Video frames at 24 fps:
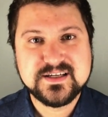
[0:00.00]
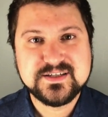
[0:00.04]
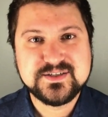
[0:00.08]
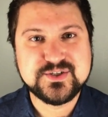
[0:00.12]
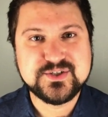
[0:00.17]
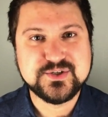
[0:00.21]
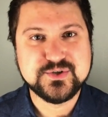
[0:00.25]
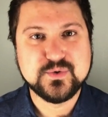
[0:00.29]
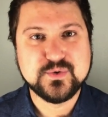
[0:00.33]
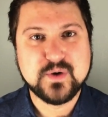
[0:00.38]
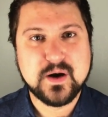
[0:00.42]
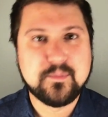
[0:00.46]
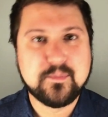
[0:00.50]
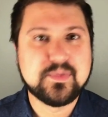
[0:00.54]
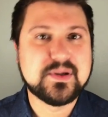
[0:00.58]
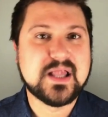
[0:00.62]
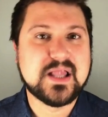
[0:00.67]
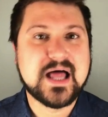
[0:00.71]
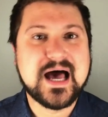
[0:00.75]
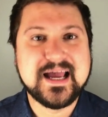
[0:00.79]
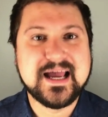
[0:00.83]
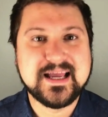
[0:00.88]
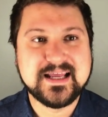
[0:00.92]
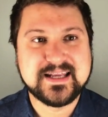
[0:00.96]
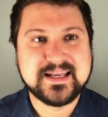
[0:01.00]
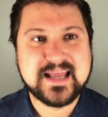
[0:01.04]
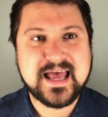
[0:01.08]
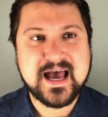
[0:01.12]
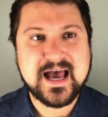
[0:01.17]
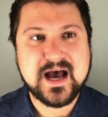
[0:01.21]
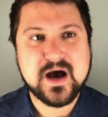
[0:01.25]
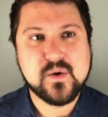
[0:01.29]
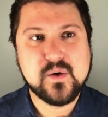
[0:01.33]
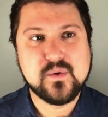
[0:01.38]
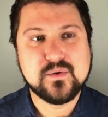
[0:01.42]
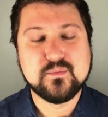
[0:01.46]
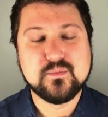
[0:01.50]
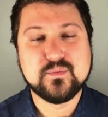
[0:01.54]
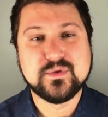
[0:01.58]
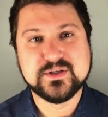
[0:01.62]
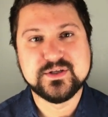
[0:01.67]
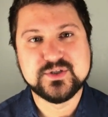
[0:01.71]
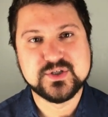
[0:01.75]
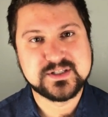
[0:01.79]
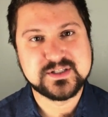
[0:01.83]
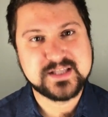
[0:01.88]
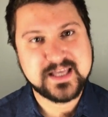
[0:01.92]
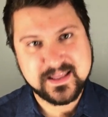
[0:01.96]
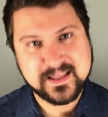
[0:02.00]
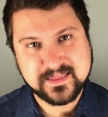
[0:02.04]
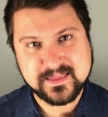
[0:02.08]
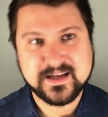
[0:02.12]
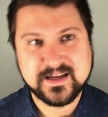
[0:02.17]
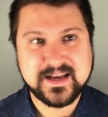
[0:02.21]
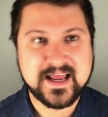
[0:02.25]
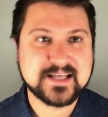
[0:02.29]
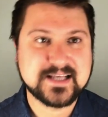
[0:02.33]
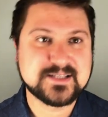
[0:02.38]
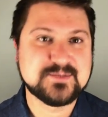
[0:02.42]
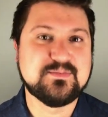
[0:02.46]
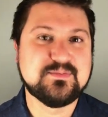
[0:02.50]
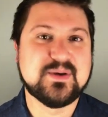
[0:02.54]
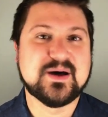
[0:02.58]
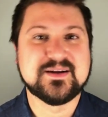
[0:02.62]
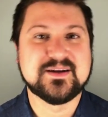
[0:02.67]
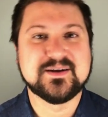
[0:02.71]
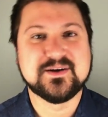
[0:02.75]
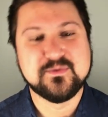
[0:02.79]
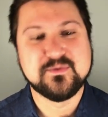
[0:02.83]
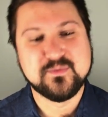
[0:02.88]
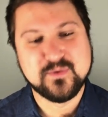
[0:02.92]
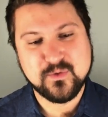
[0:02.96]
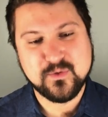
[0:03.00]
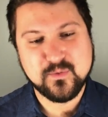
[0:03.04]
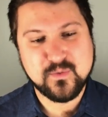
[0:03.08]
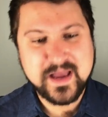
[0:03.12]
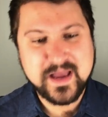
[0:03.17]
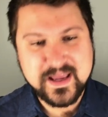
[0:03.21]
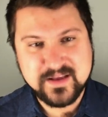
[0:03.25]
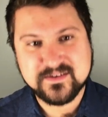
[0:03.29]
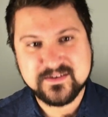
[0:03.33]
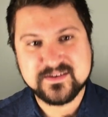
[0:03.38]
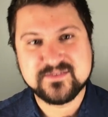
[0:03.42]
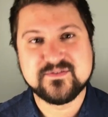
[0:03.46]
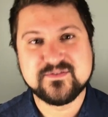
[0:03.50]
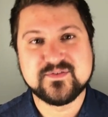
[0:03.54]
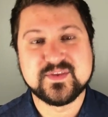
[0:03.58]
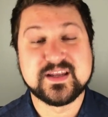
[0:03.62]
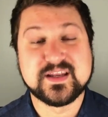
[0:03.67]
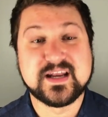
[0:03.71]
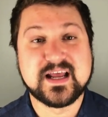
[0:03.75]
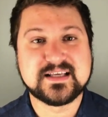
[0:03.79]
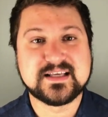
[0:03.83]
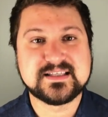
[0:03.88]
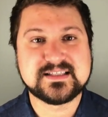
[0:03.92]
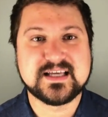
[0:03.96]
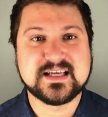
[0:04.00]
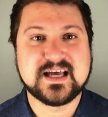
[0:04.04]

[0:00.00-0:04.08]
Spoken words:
to apply it now and we just hit the next button and we'll wait for the next